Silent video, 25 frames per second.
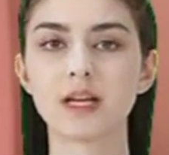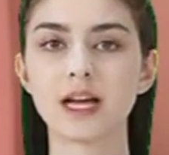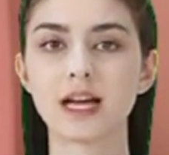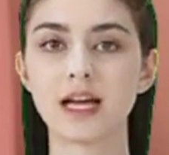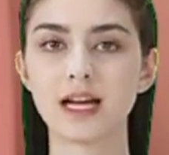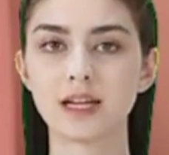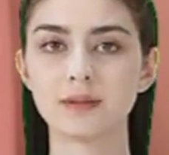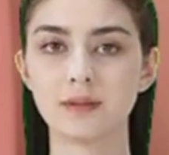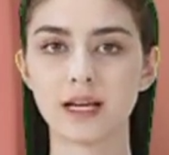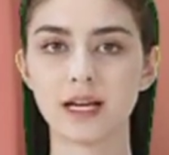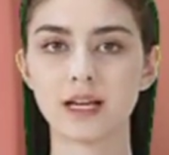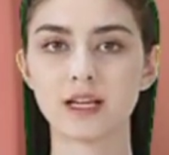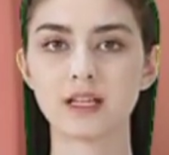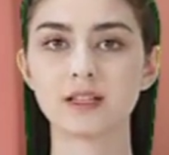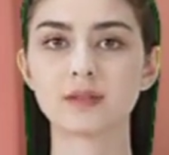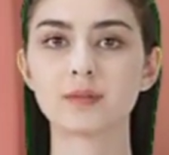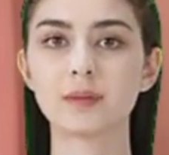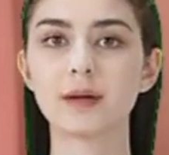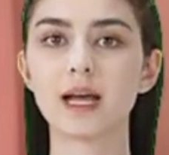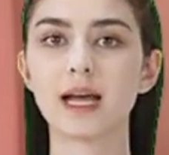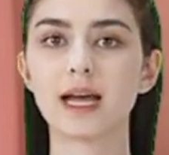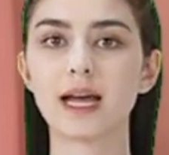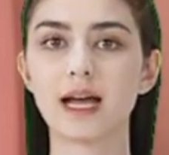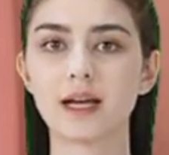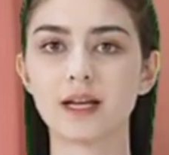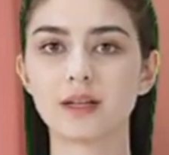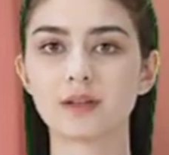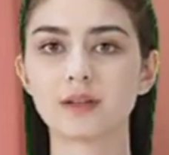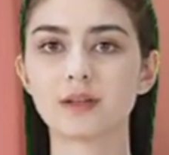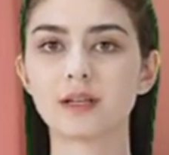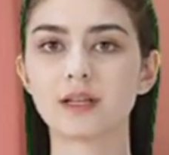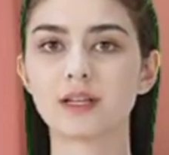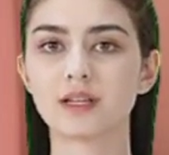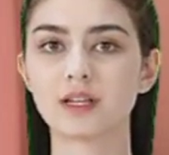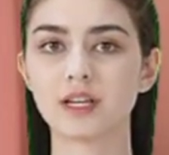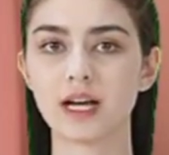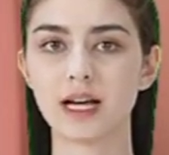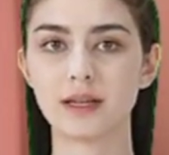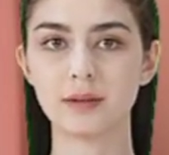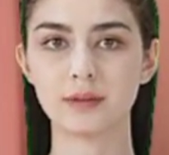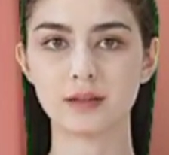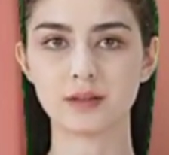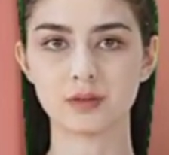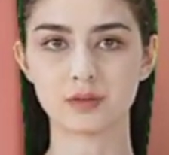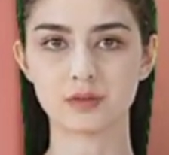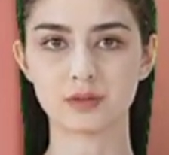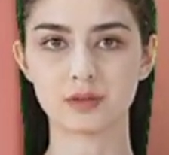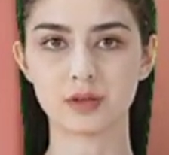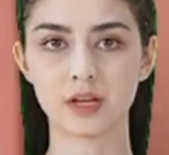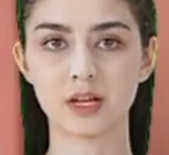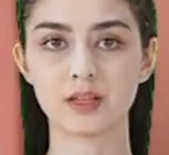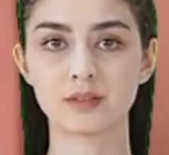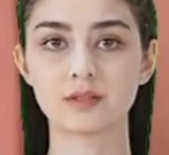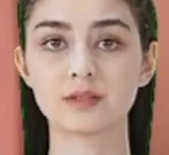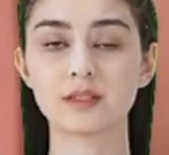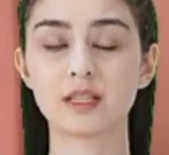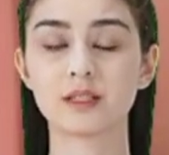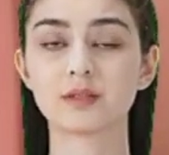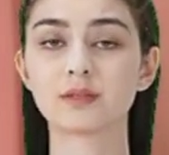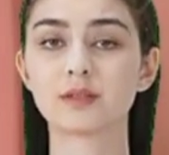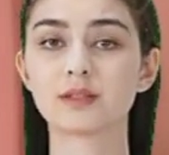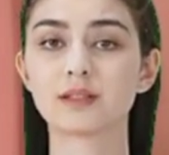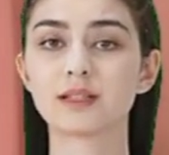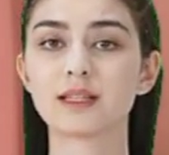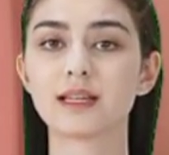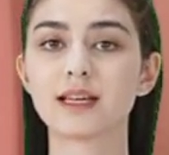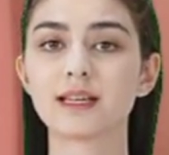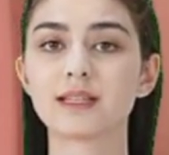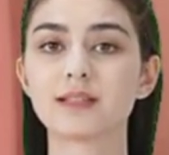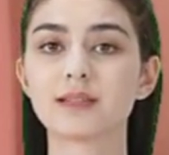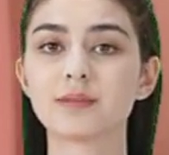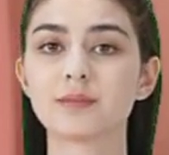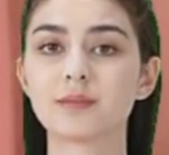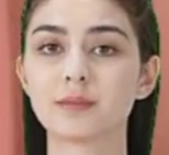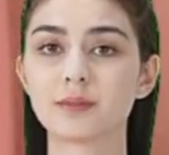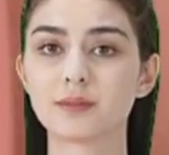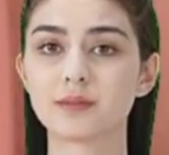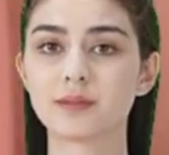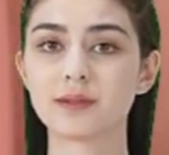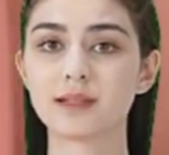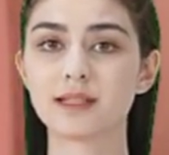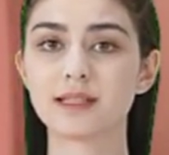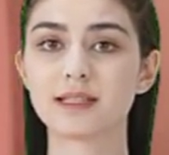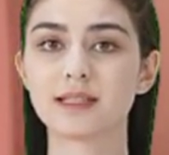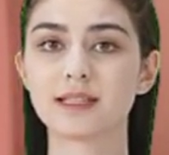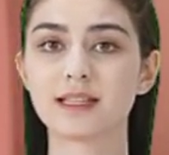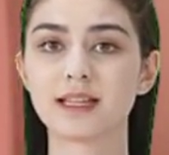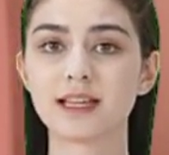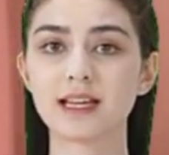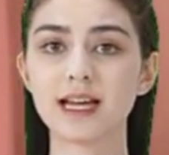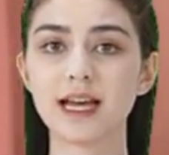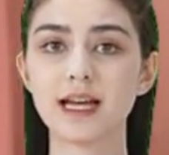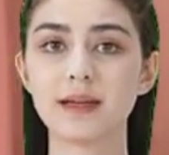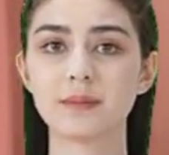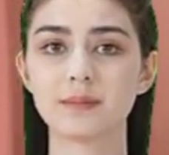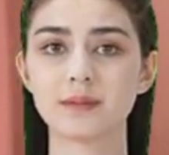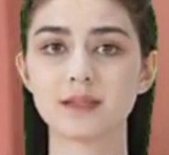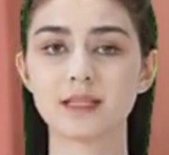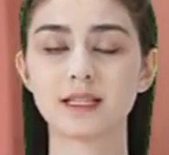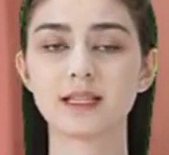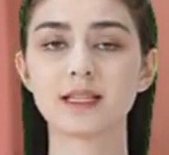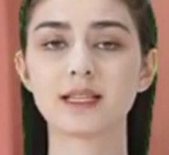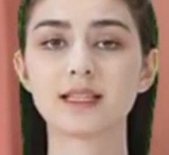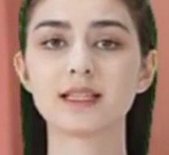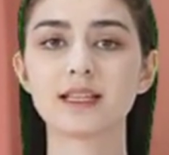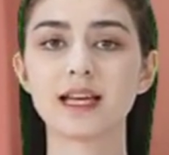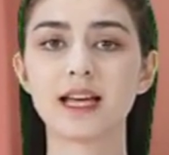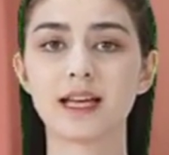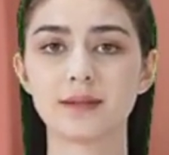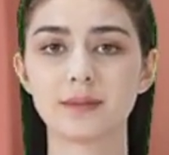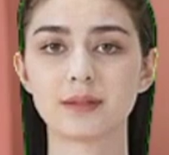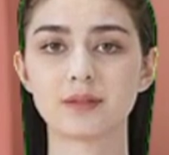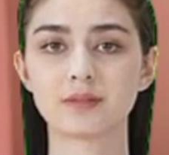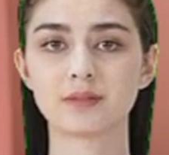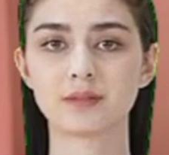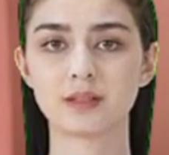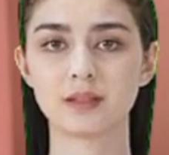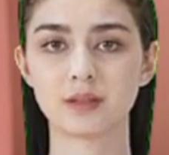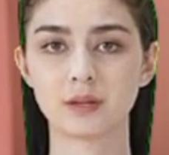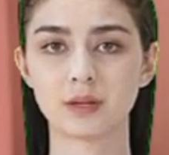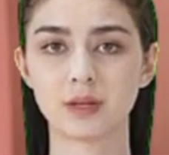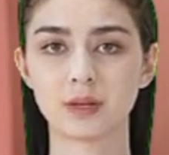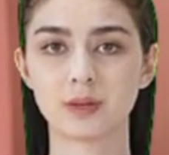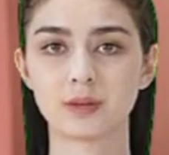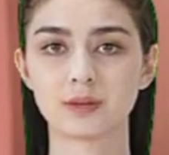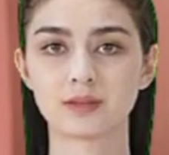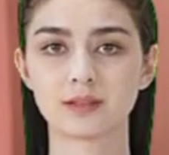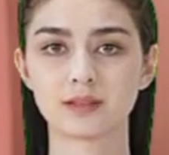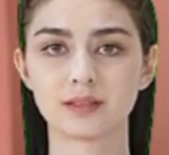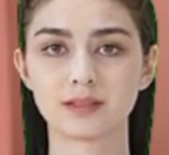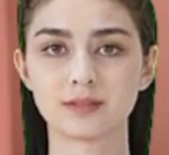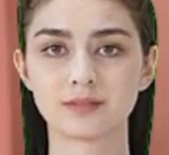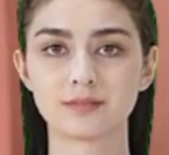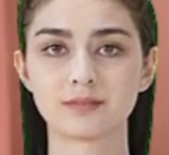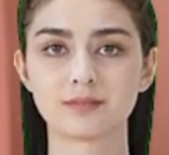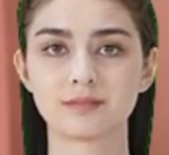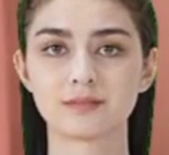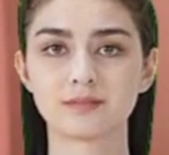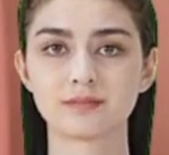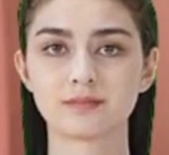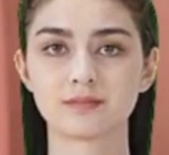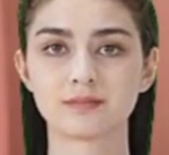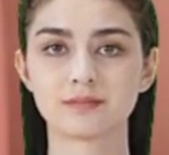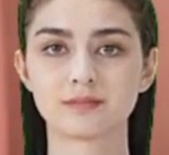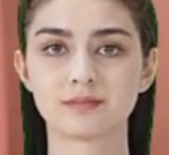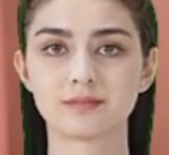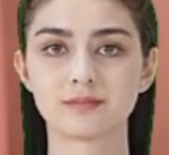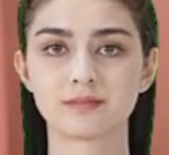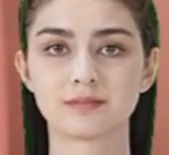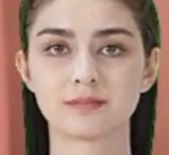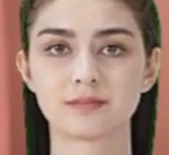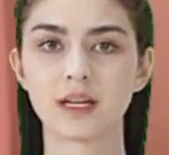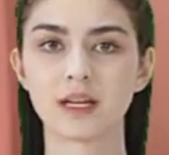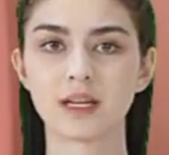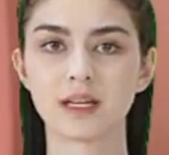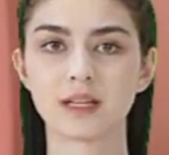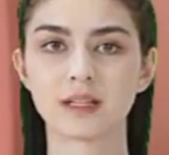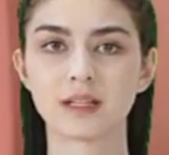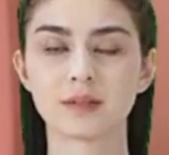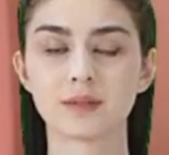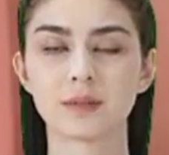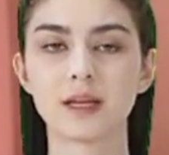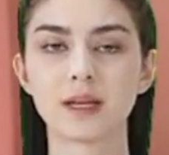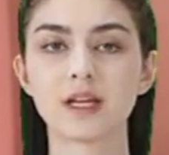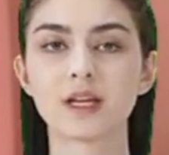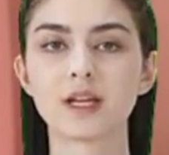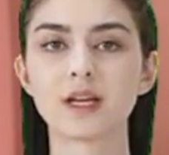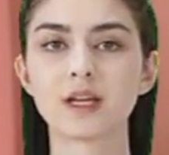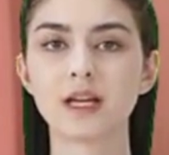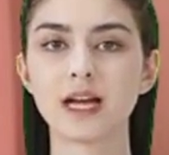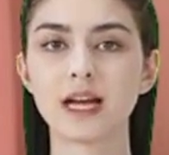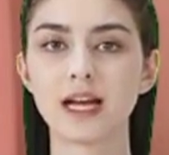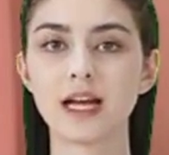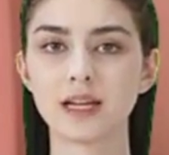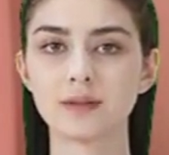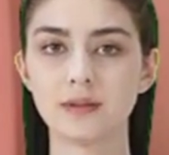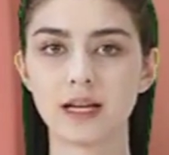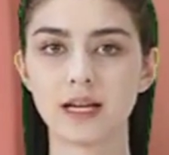After the baby has been born, the umbilical cord is cut. This does not hurt as there are no nerves in it, just 2 blood vessels.